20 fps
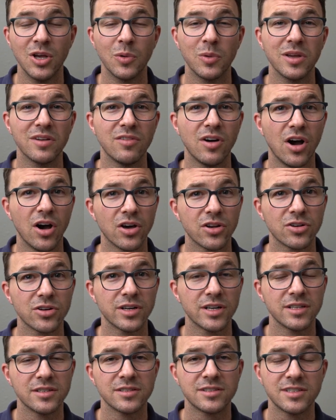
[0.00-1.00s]
we have
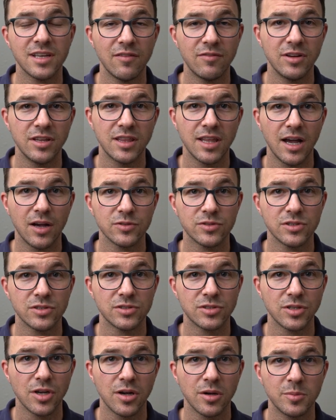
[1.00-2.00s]
170,000
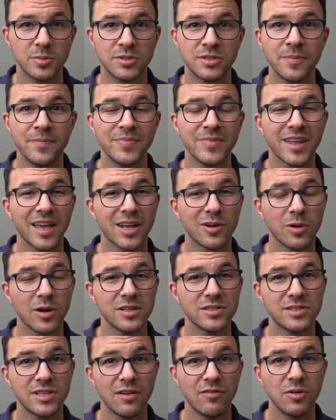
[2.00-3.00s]
subs and
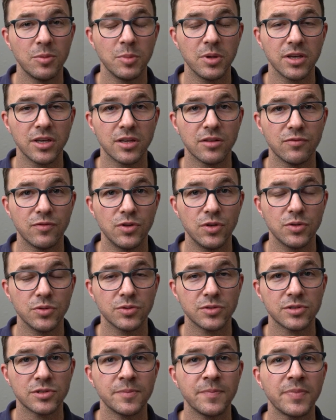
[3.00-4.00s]
around 7 million
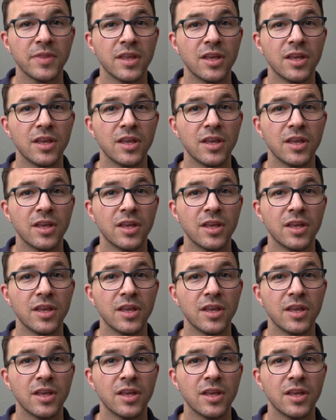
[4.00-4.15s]
views